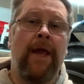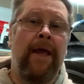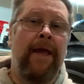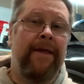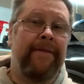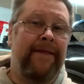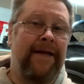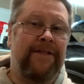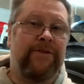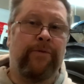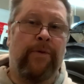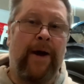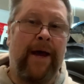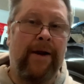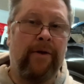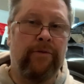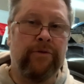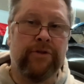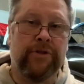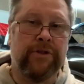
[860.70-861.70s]
that's why I
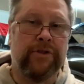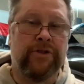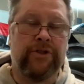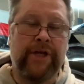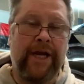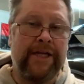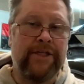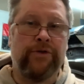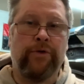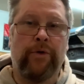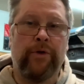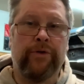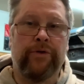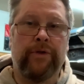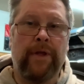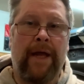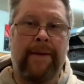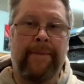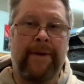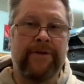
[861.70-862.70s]
don't just change oil
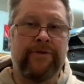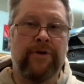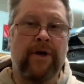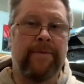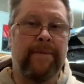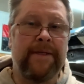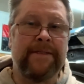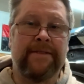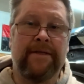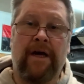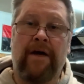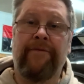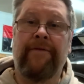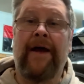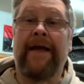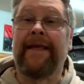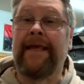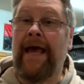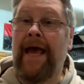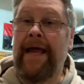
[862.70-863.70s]
on my truck myself.
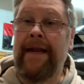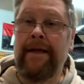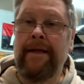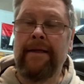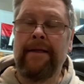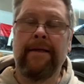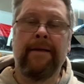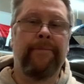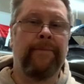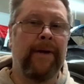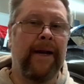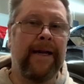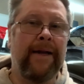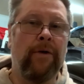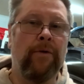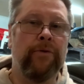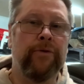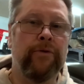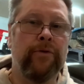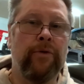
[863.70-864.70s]
I can, but I
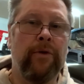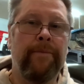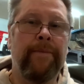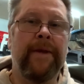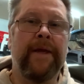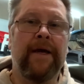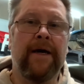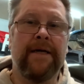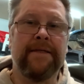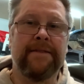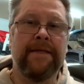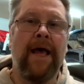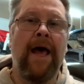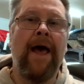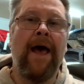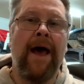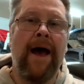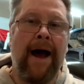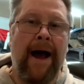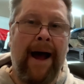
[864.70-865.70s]
don't do it because
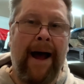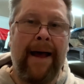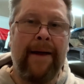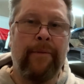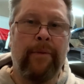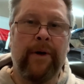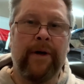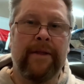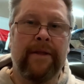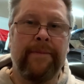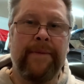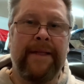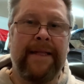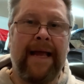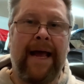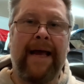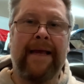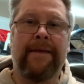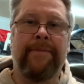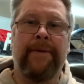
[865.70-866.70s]
I want it to be
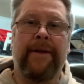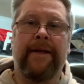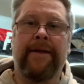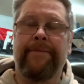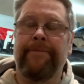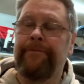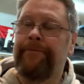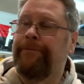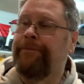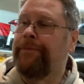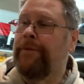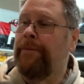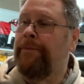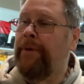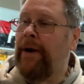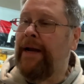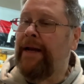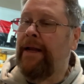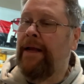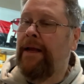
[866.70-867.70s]
documented.
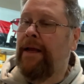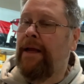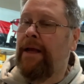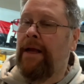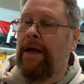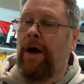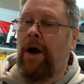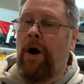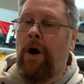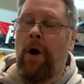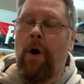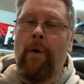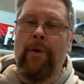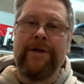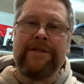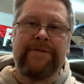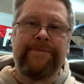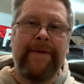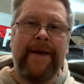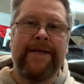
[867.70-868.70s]
But
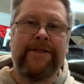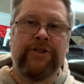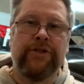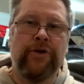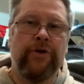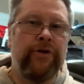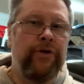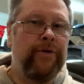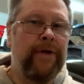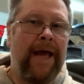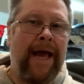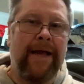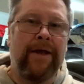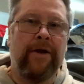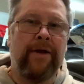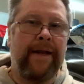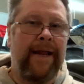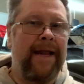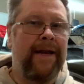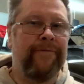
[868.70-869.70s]
always make sure you got
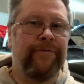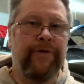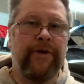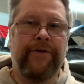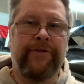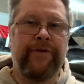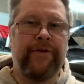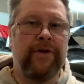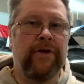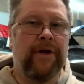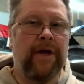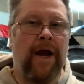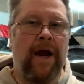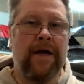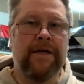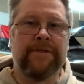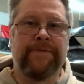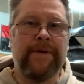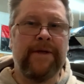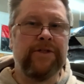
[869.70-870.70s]
good antifreeze in your
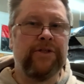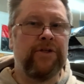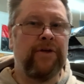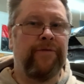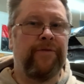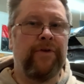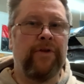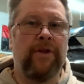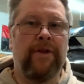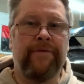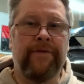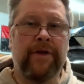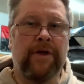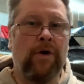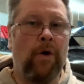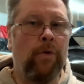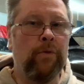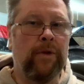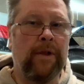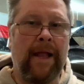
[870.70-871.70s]
car, especially if you live in
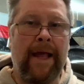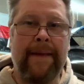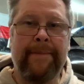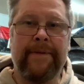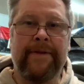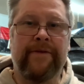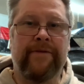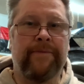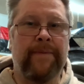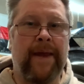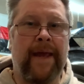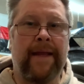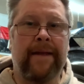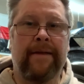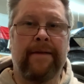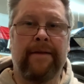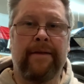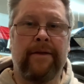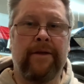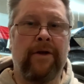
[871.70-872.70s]
cold climates, man.
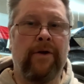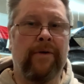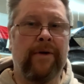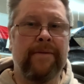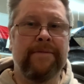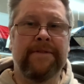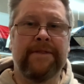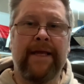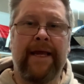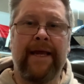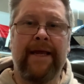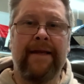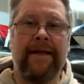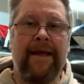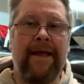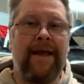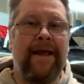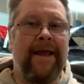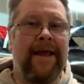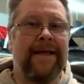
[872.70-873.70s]
You know what I'm saying?
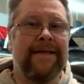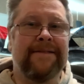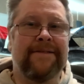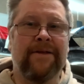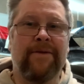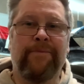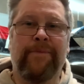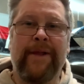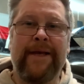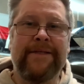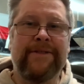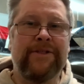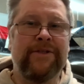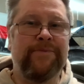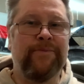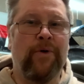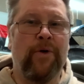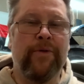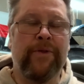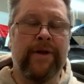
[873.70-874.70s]
In some places
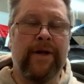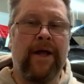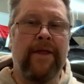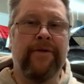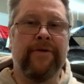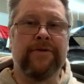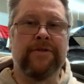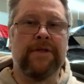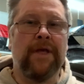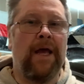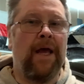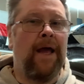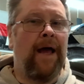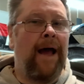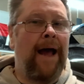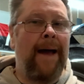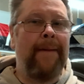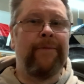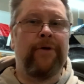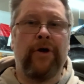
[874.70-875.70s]
more than others.
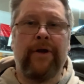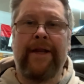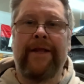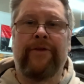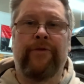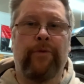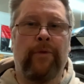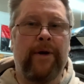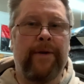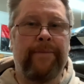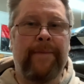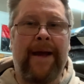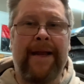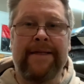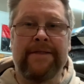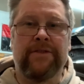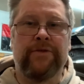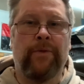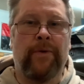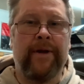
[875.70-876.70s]
I'm good at
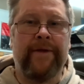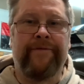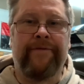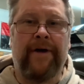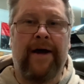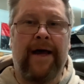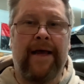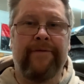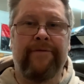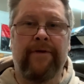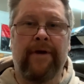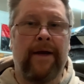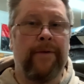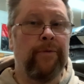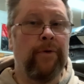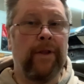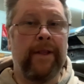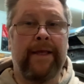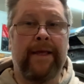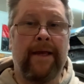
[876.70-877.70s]
minus 25. I
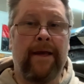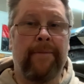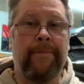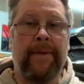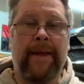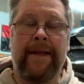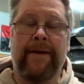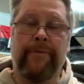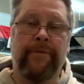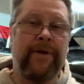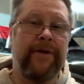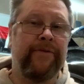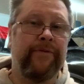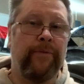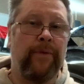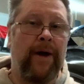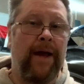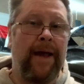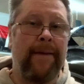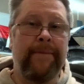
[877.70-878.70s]
really am. And the reason
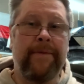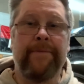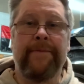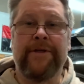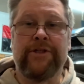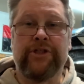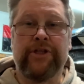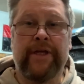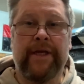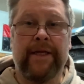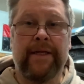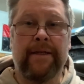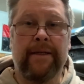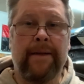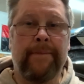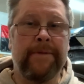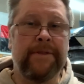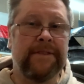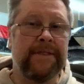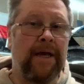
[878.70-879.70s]
why I'm in Michigan,
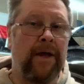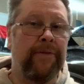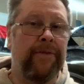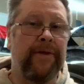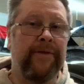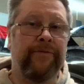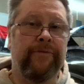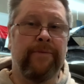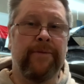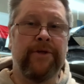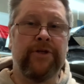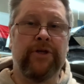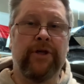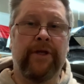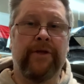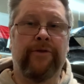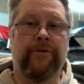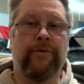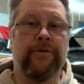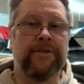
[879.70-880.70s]
I'm in southeastern
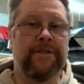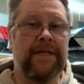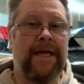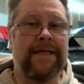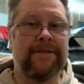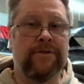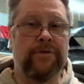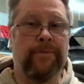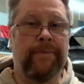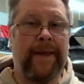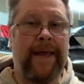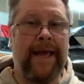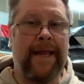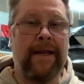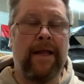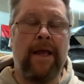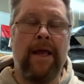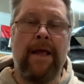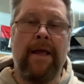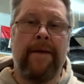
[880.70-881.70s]
Michigan, so it's not so
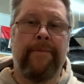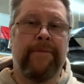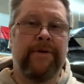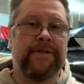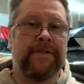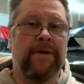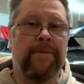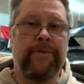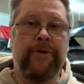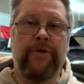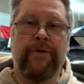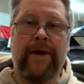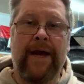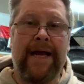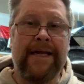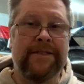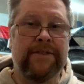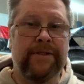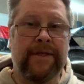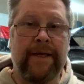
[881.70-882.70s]
bad. But some of you
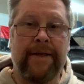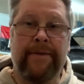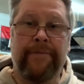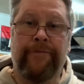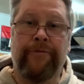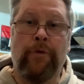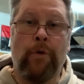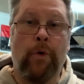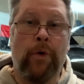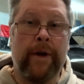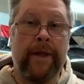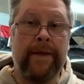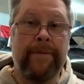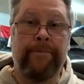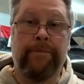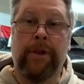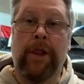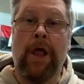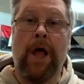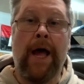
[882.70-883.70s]
guys get 40
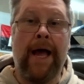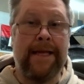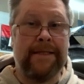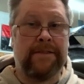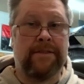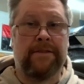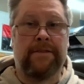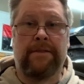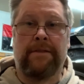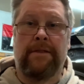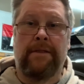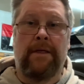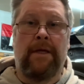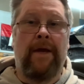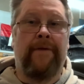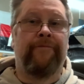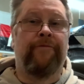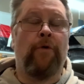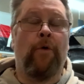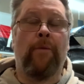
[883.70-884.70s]
plus,
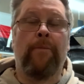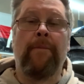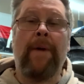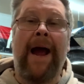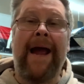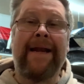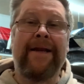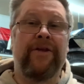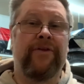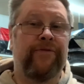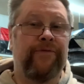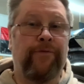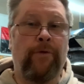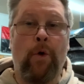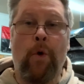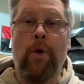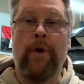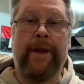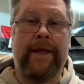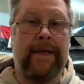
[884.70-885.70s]
for minus
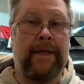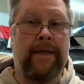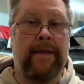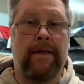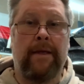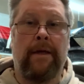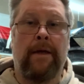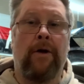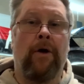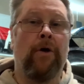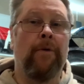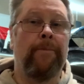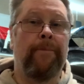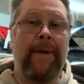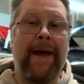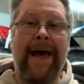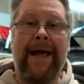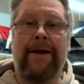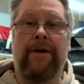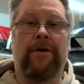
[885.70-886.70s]
40 or
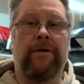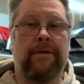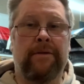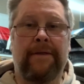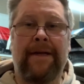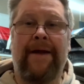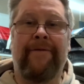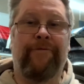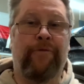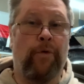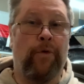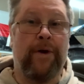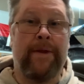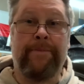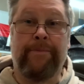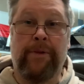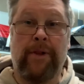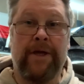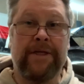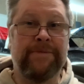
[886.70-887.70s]
better, not 40
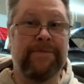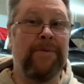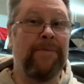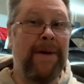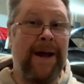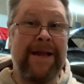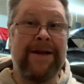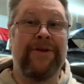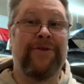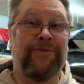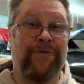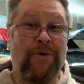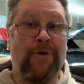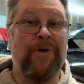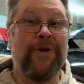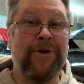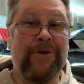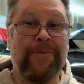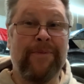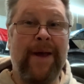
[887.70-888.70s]
plus, but minus
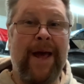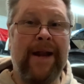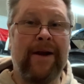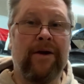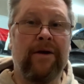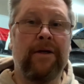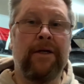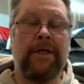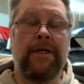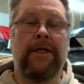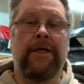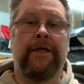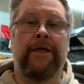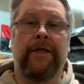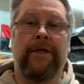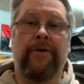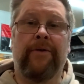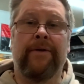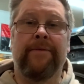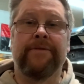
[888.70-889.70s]
40 or better.
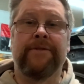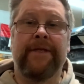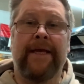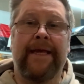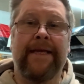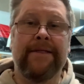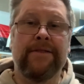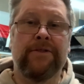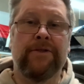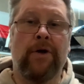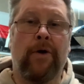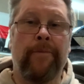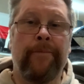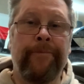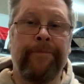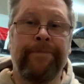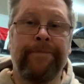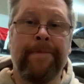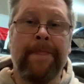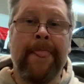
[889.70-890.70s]
You know what I'm saying? So
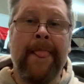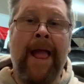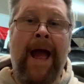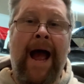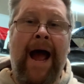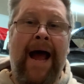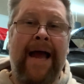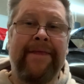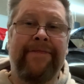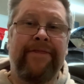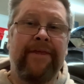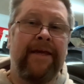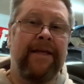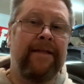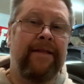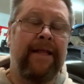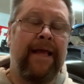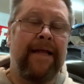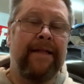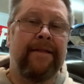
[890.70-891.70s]
I
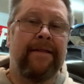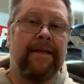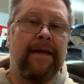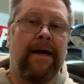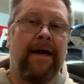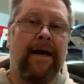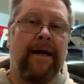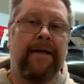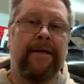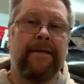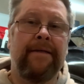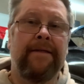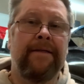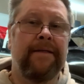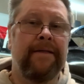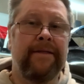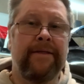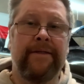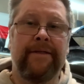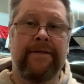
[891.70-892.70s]
think that
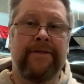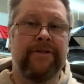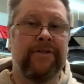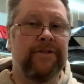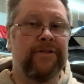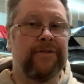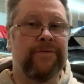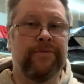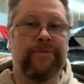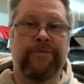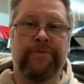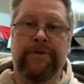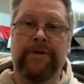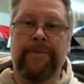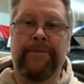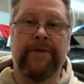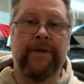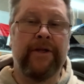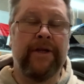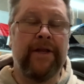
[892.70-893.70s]
just
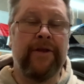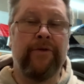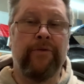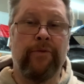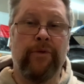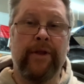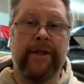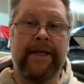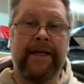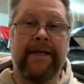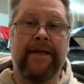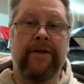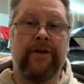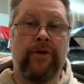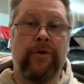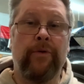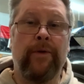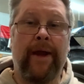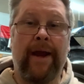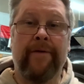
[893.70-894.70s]
something that you really need to
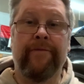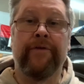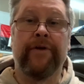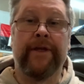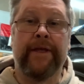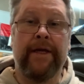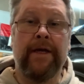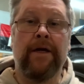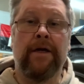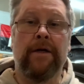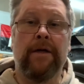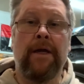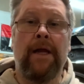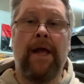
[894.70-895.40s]
do every year.